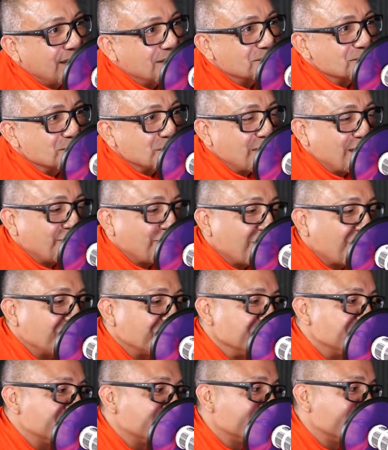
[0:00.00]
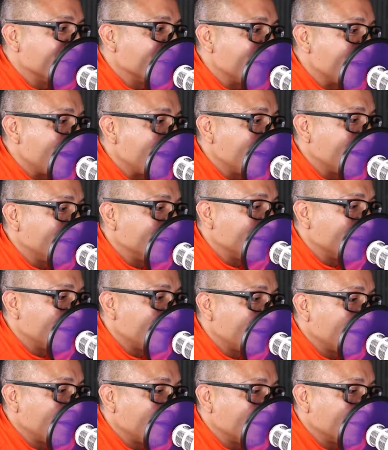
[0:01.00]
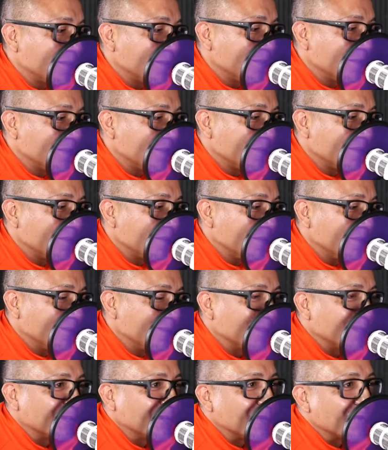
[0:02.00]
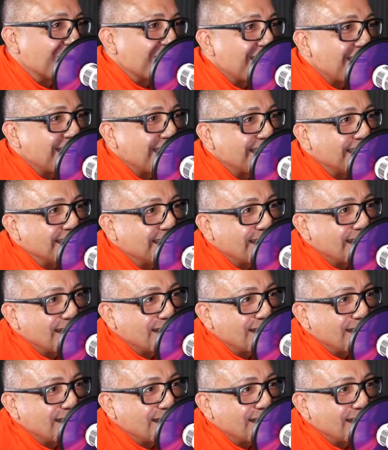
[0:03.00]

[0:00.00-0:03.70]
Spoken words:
So I've always cheered on the little guy.